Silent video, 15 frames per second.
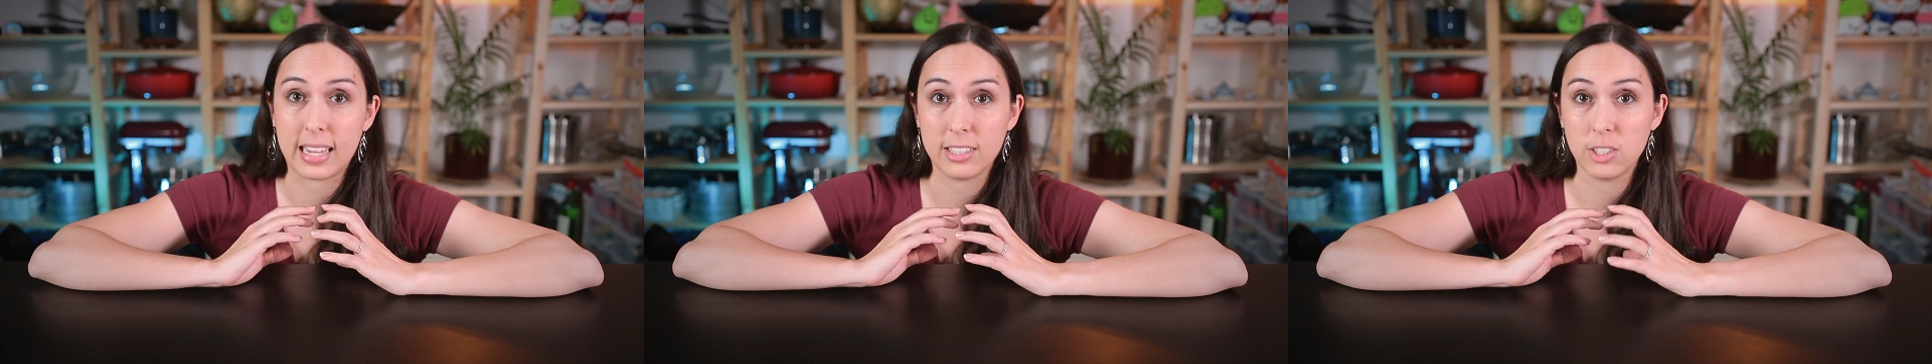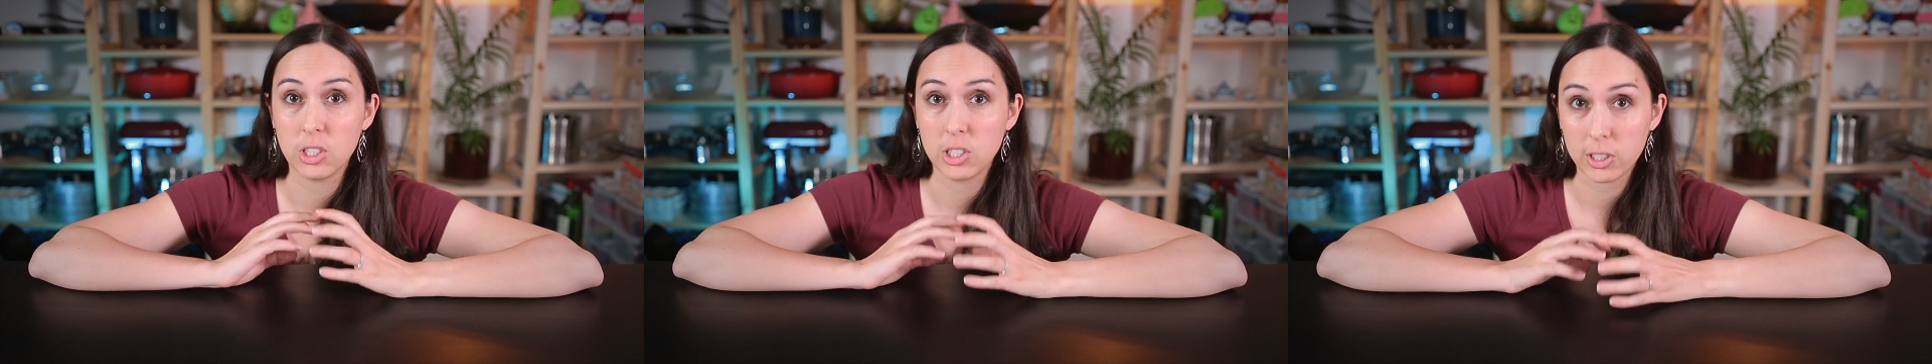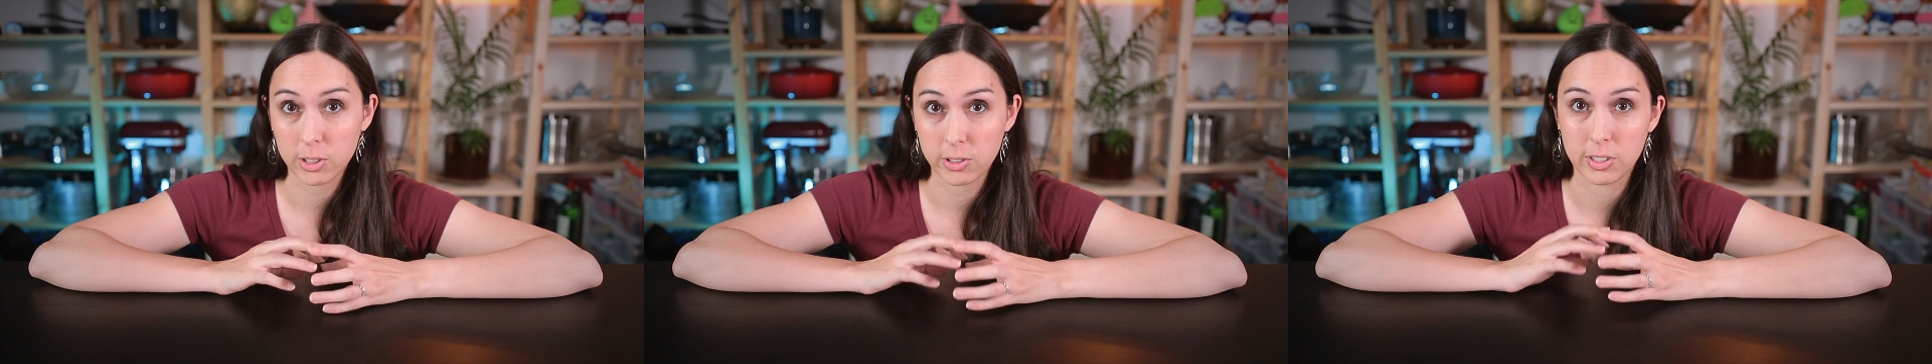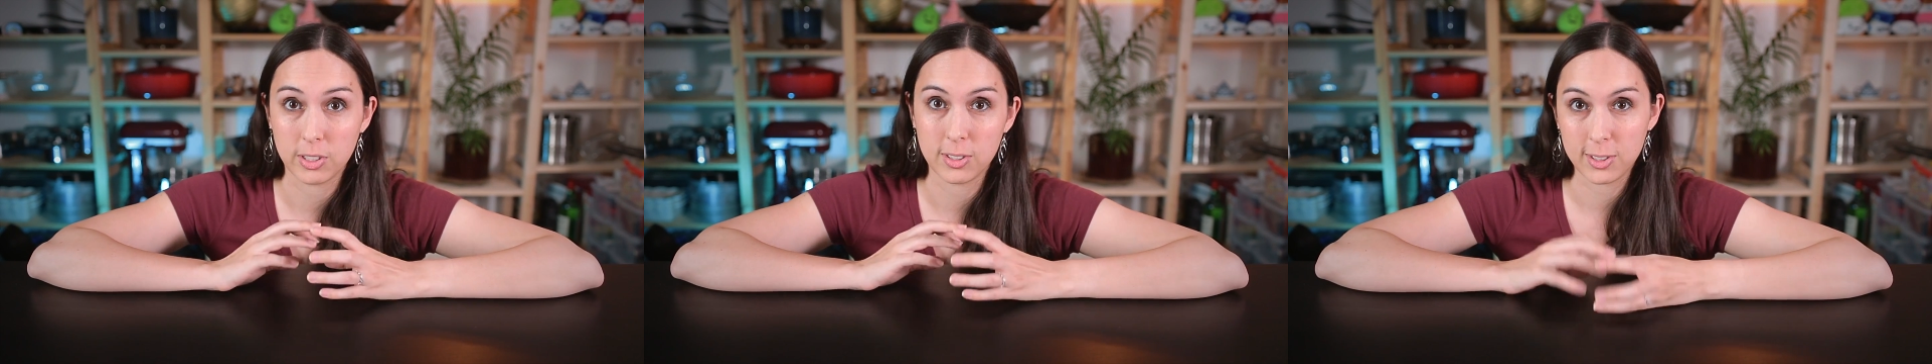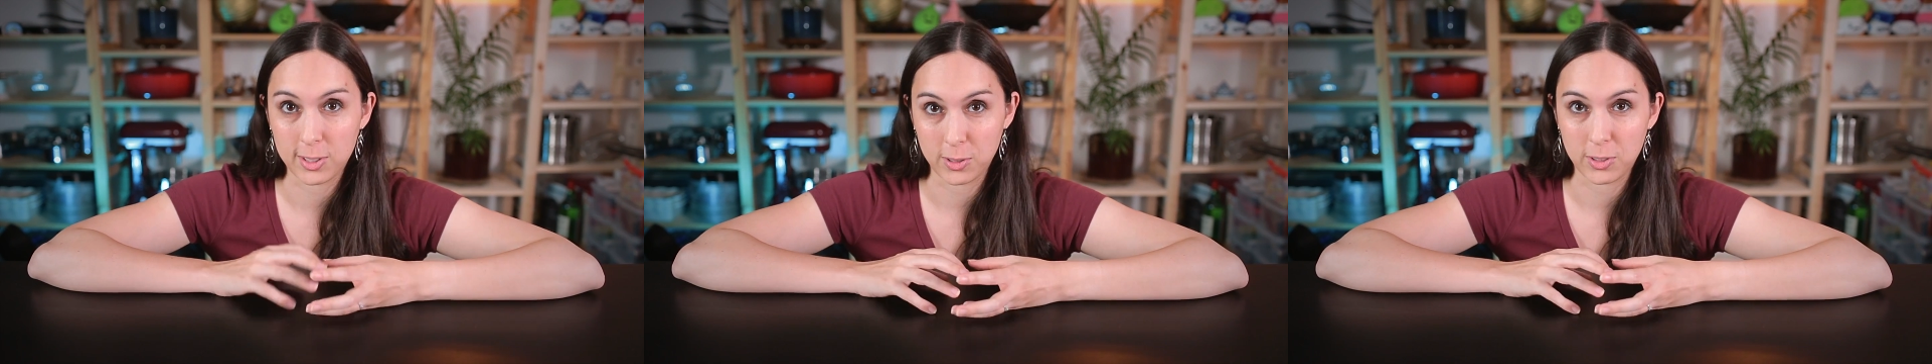a
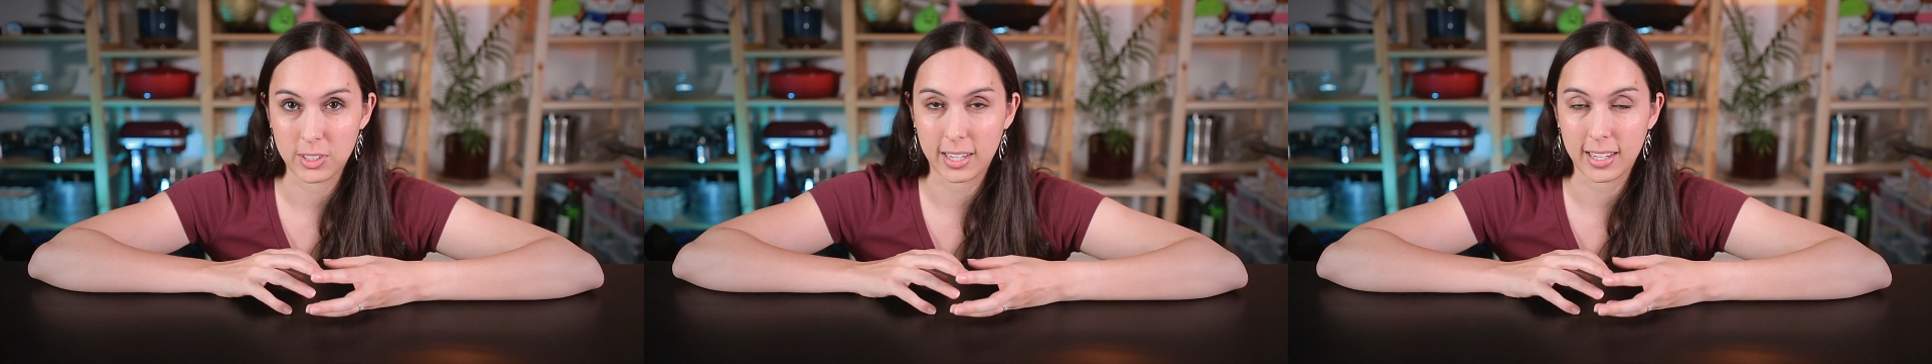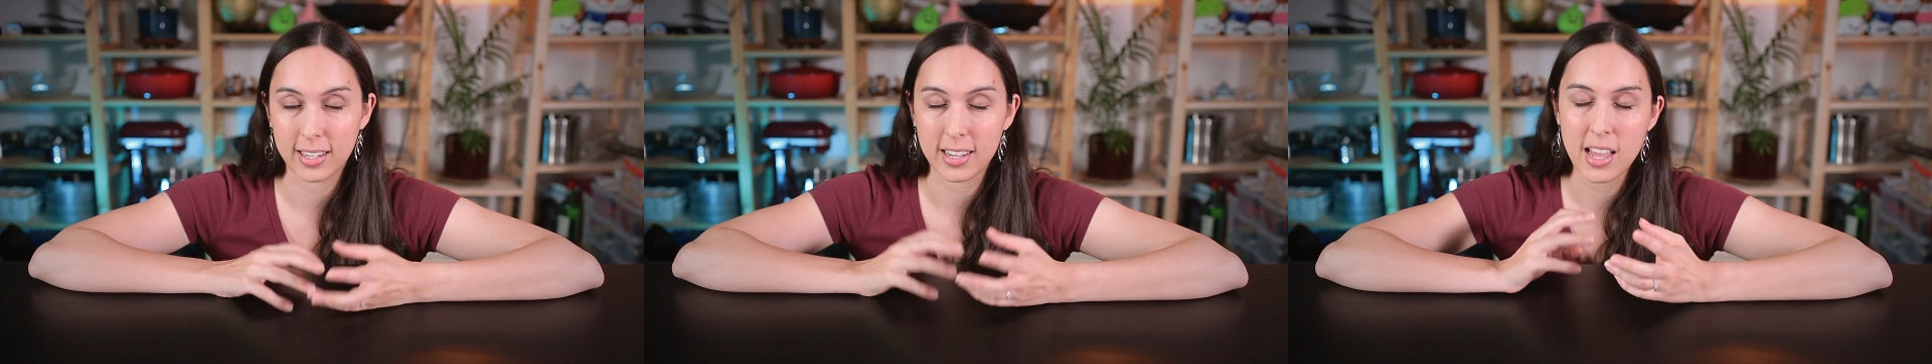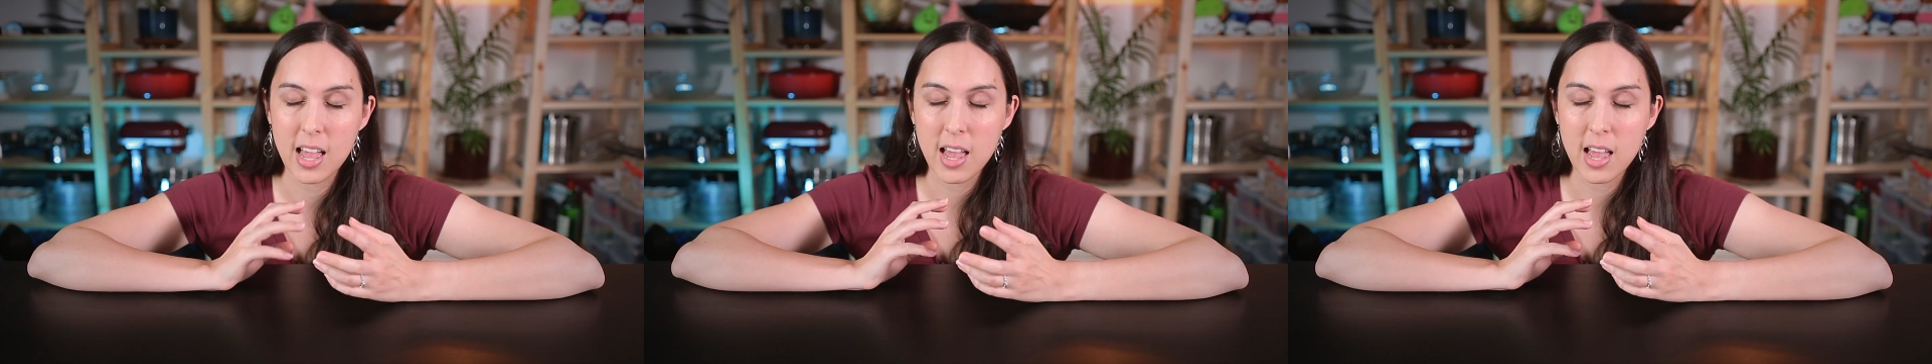children's sushi